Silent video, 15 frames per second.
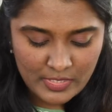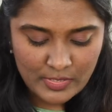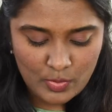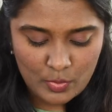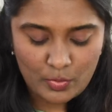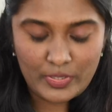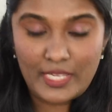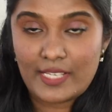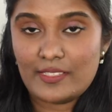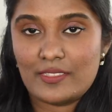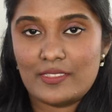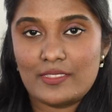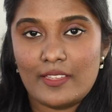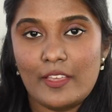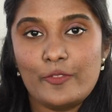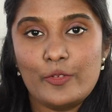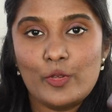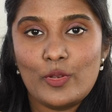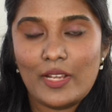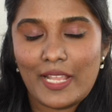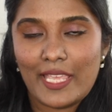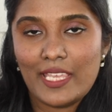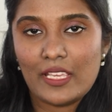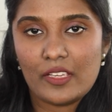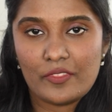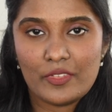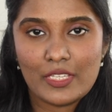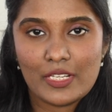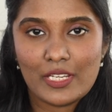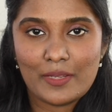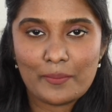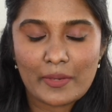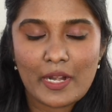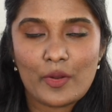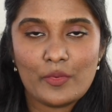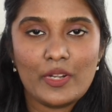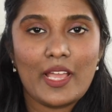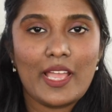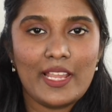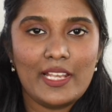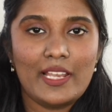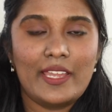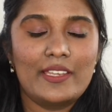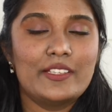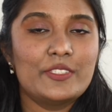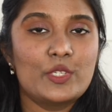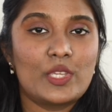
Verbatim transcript: So yes, if you like wearing brown eyeliners,